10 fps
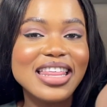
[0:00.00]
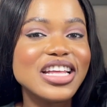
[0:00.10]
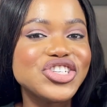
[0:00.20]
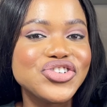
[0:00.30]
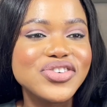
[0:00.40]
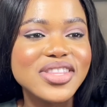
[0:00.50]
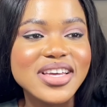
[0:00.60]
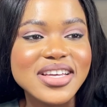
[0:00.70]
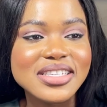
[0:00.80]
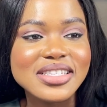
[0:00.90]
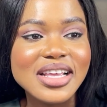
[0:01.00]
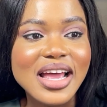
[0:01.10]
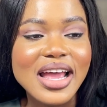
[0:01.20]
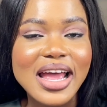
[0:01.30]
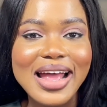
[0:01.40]
14K on
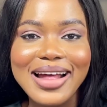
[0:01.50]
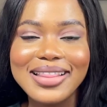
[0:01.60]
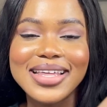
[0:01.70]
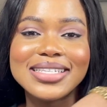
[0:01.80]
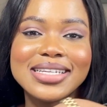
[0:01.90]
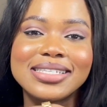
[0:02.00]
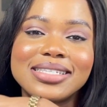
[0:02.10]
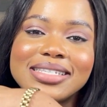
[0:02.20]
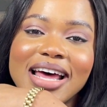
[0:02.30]
stainless steel.